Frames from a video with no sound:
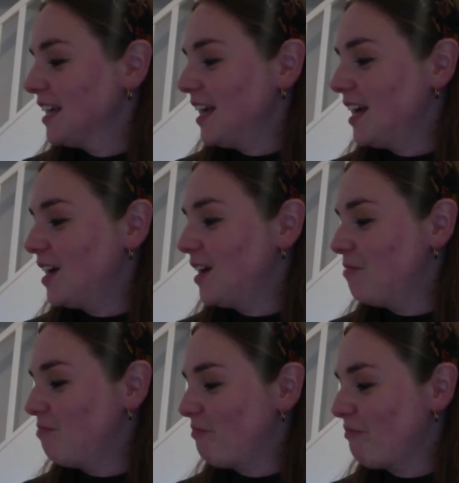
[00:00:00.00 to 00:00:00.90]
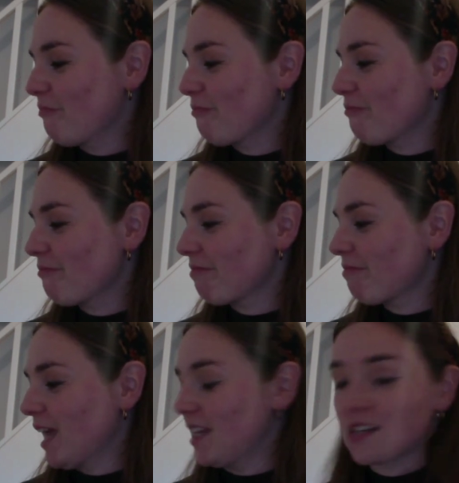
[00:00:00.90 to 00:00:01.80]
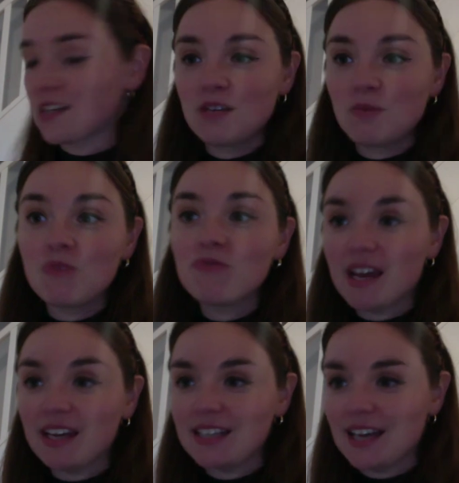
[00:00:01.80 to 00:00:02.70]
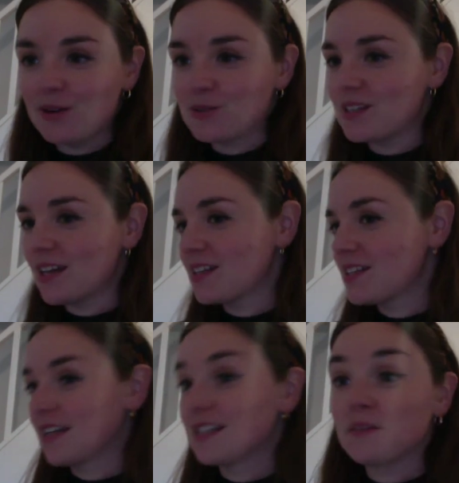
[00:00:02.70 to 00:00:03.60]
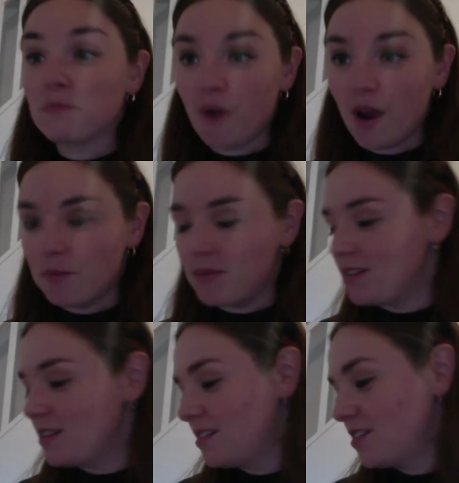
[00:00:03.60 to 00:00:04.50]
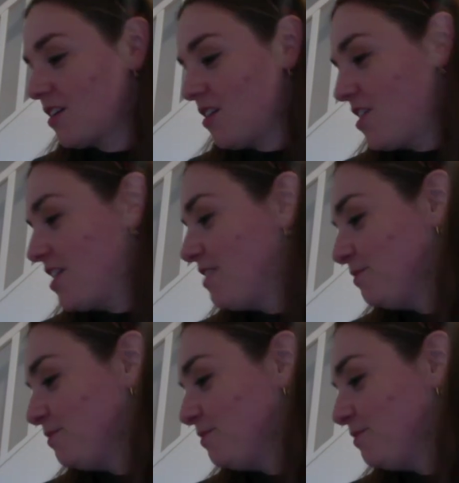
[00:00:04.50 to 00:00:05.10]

And actually we find out that it's the Prime Minister's car.